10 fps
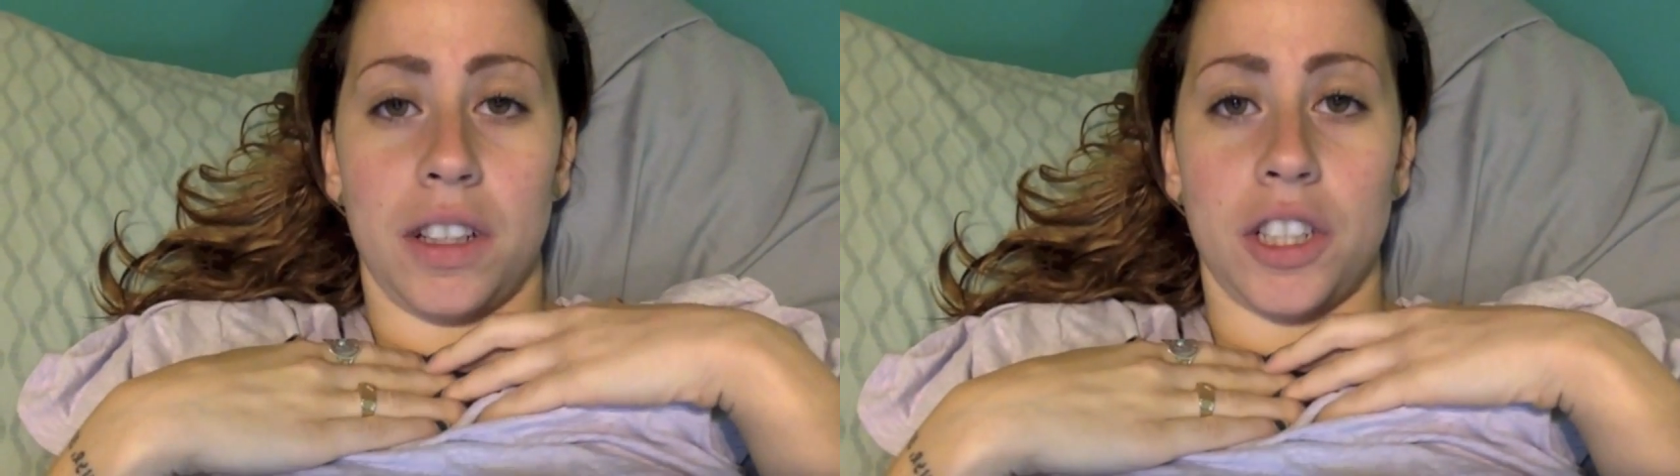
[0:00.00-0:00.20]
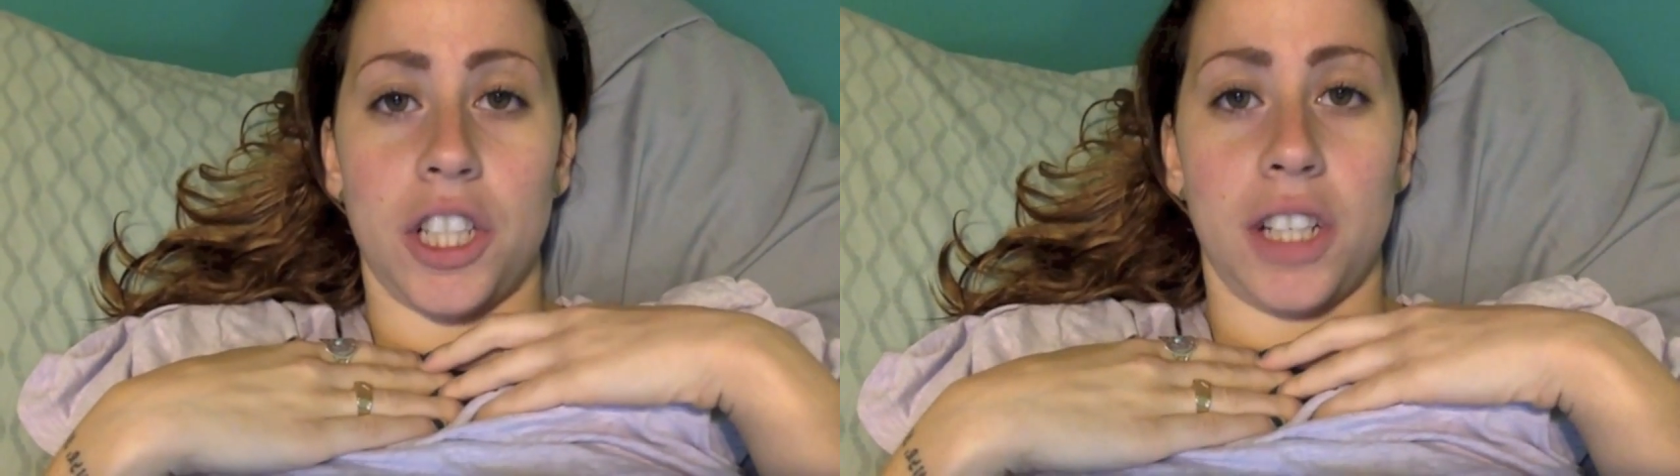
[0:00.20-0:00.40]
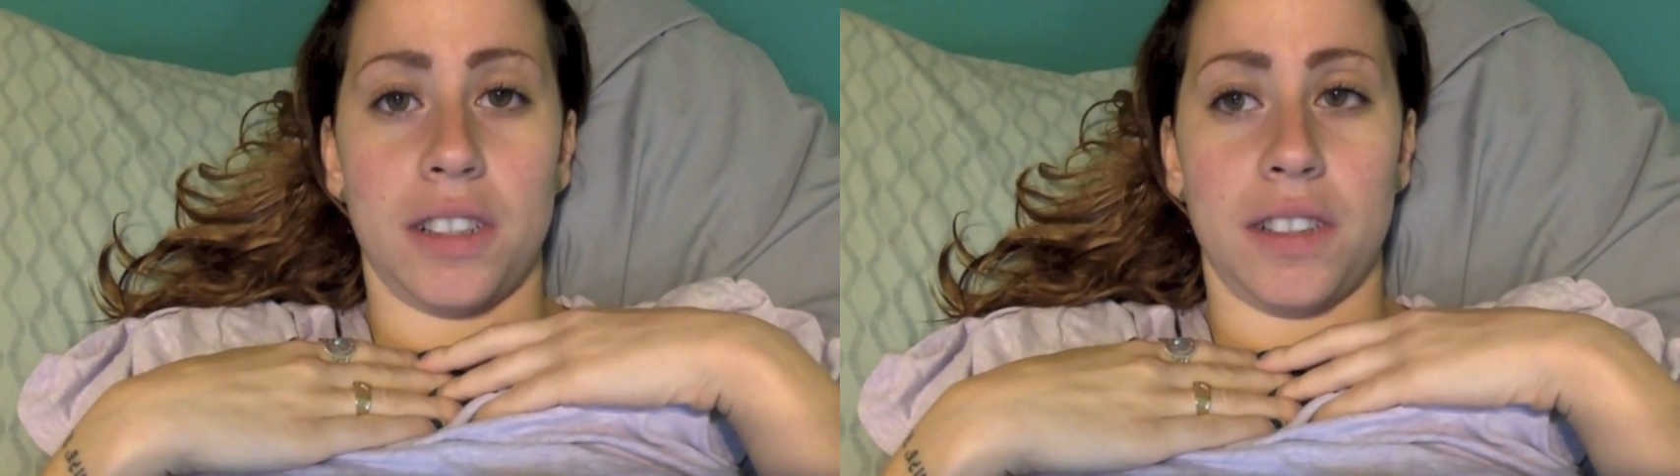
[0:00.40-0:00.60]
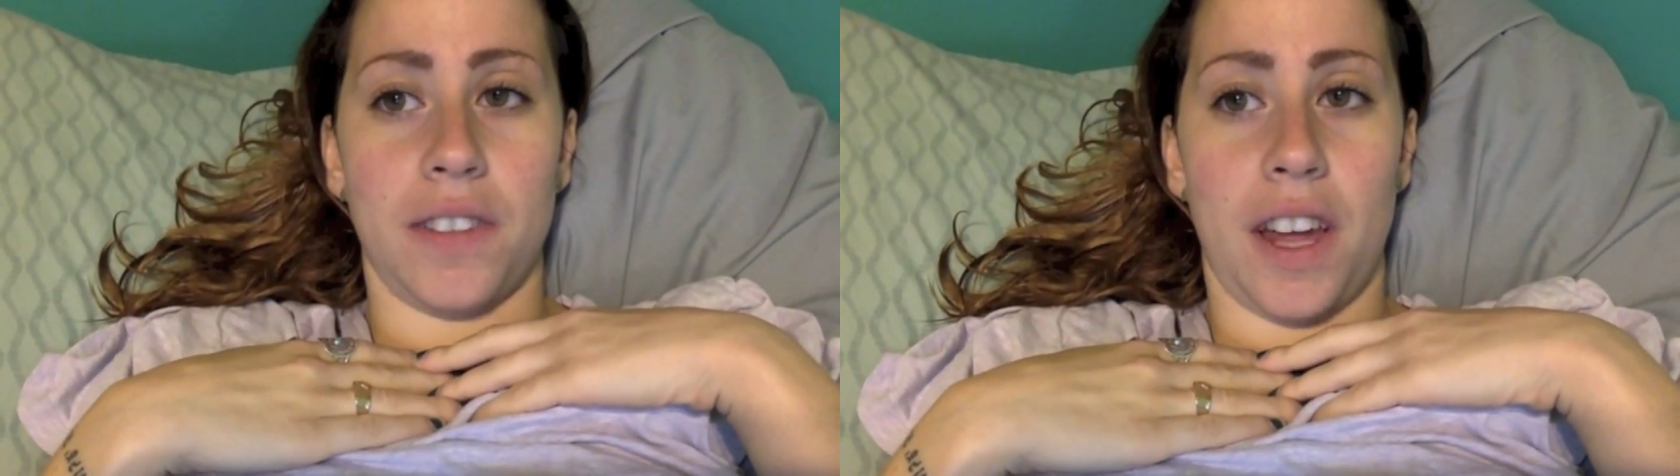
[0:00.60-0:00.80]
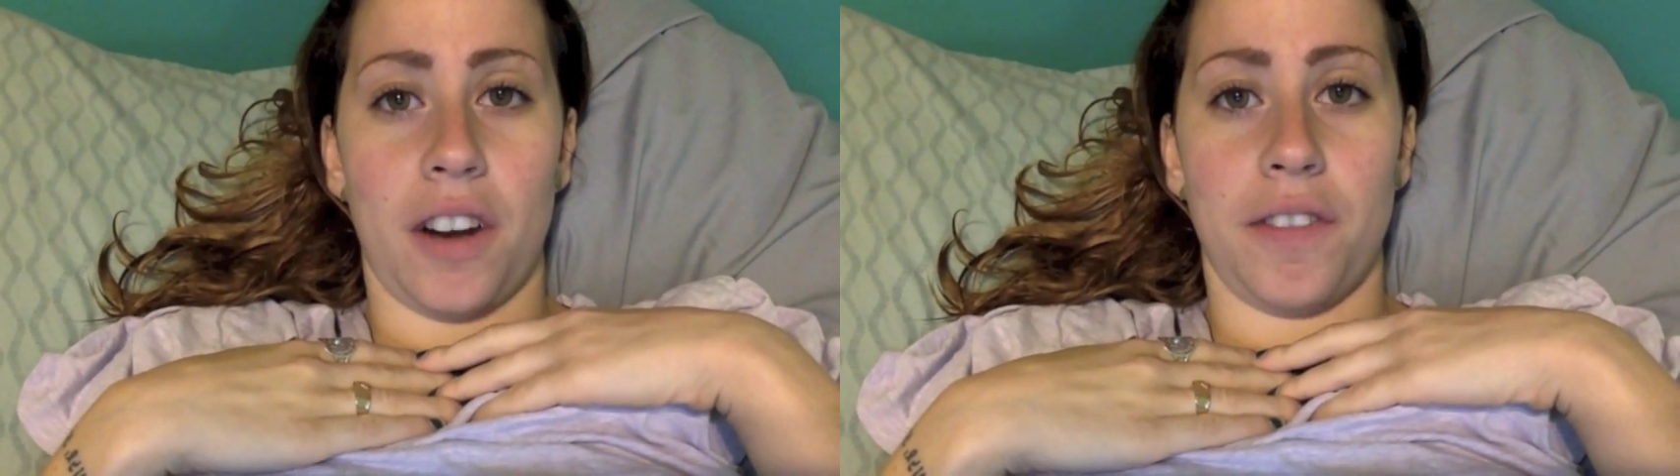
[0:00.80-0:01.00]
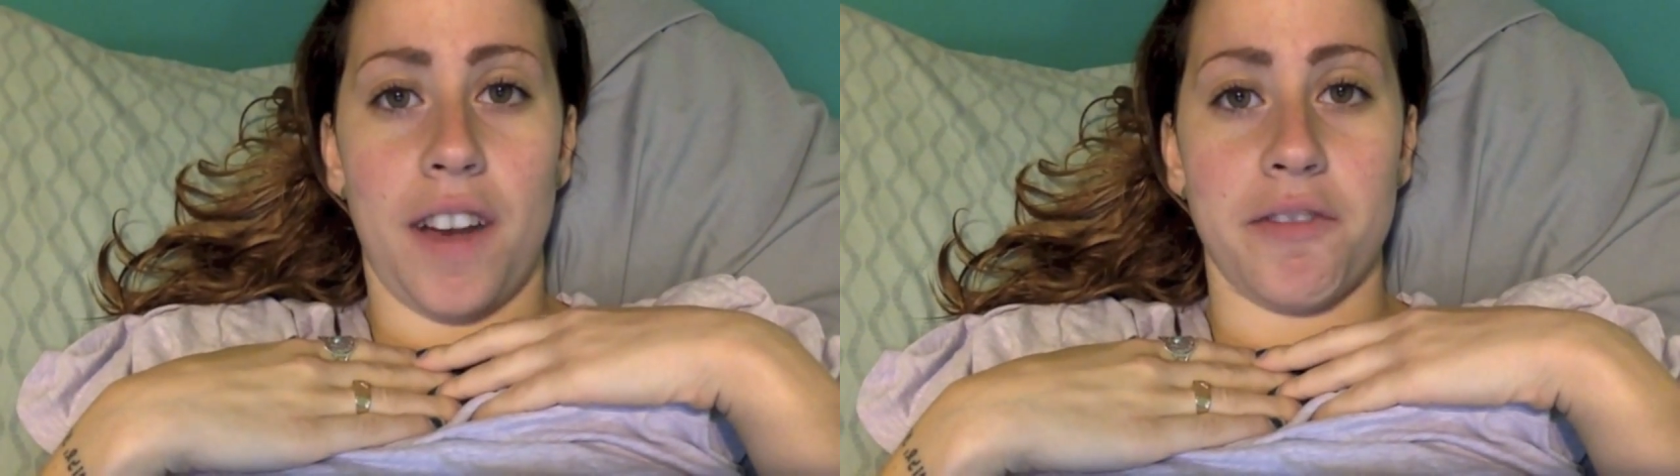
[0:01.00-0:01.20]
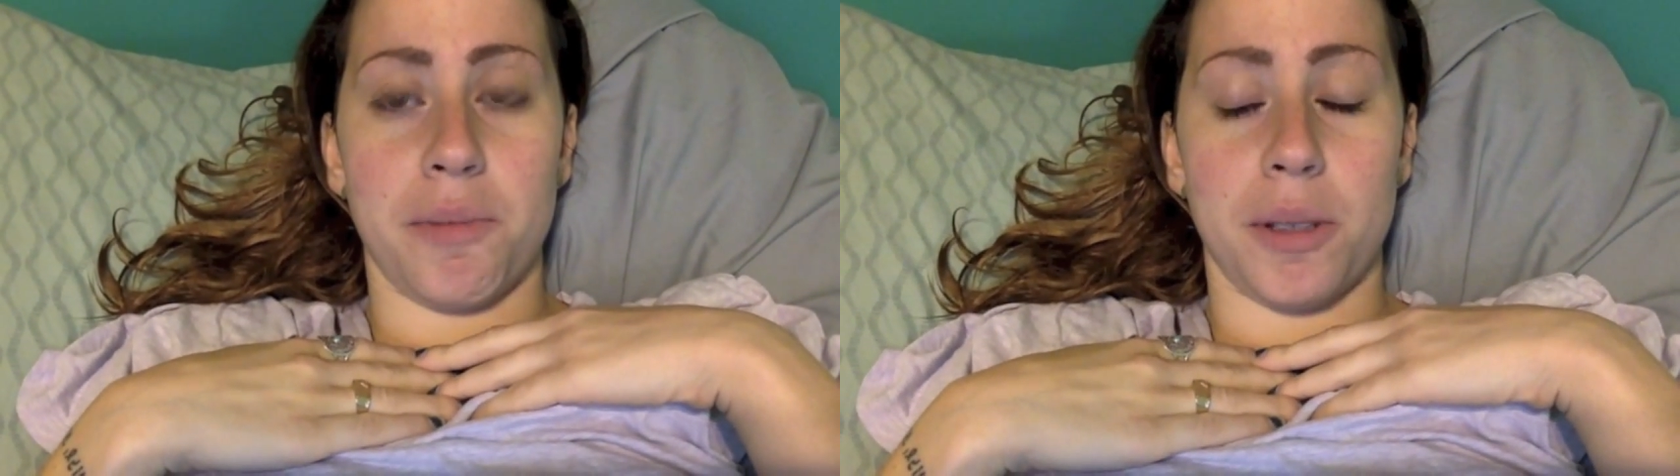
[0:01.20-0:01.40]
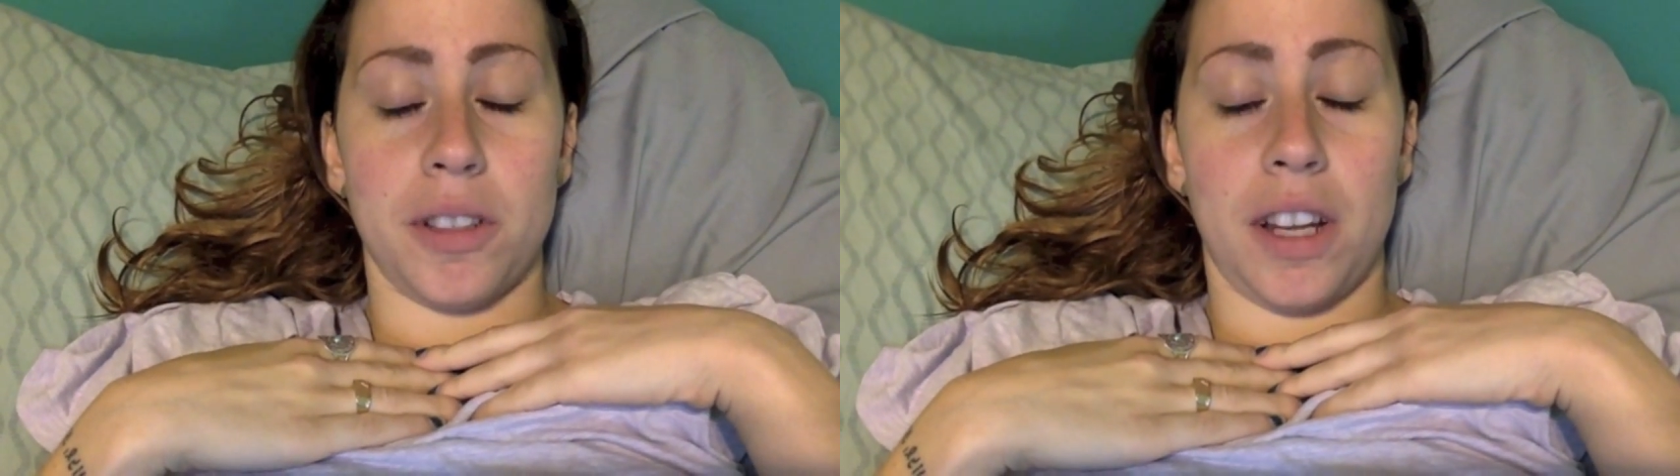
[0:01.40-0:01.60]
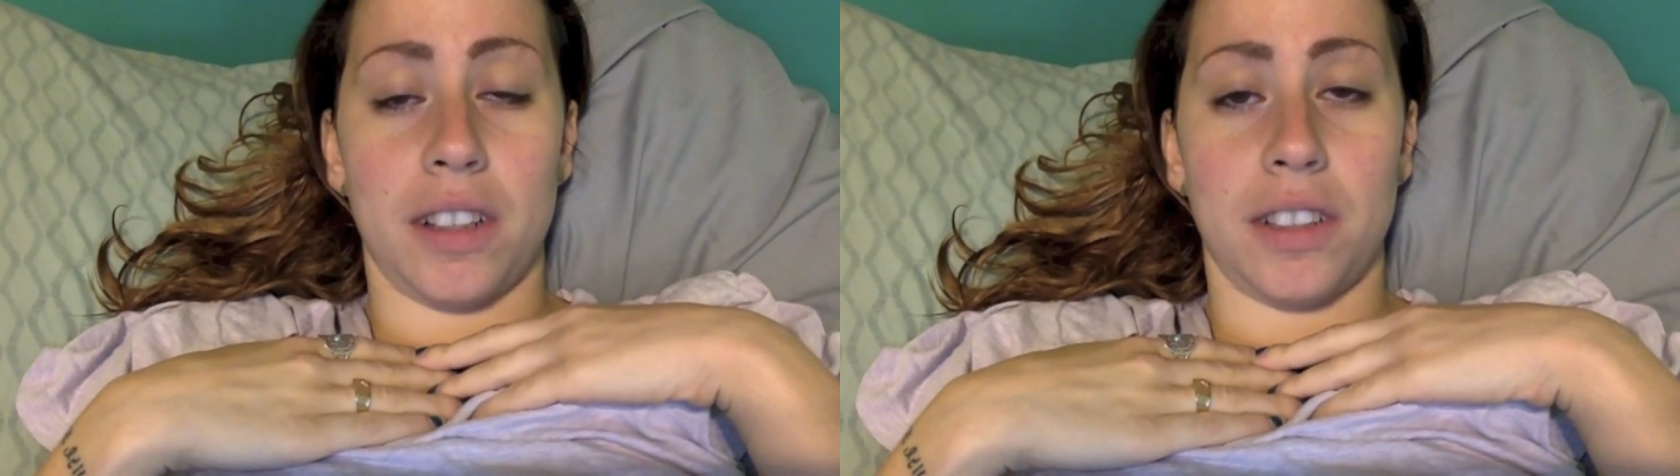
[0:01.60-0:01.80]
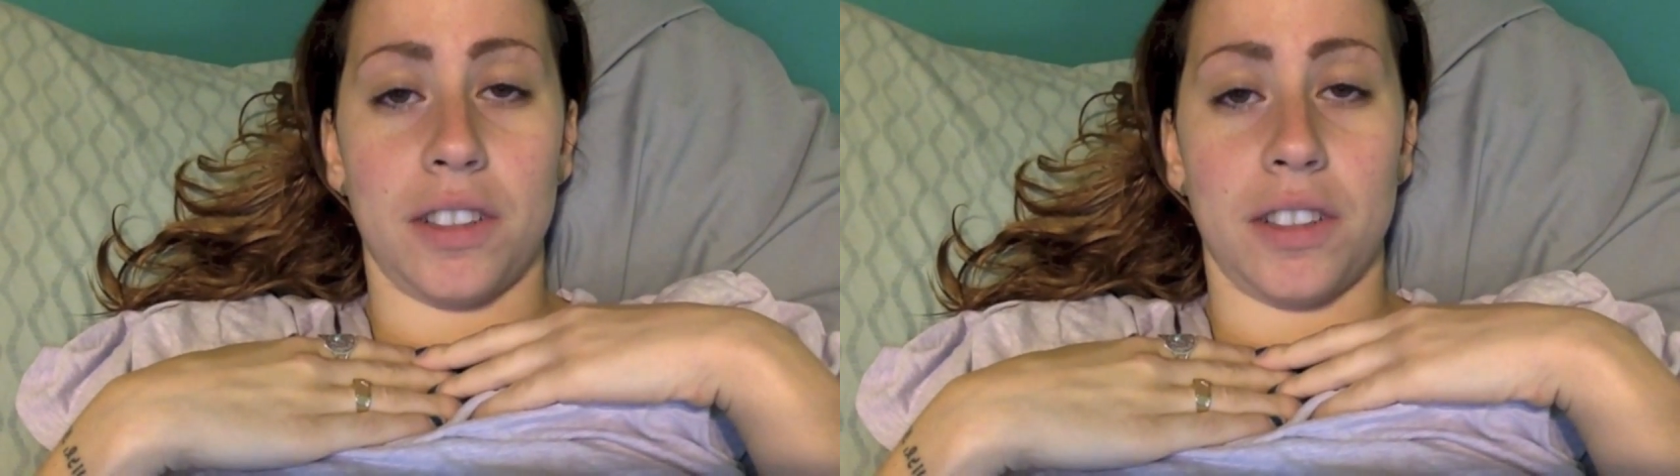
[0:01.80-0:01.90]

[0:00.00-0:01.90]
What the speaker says: Chances of that are 5%,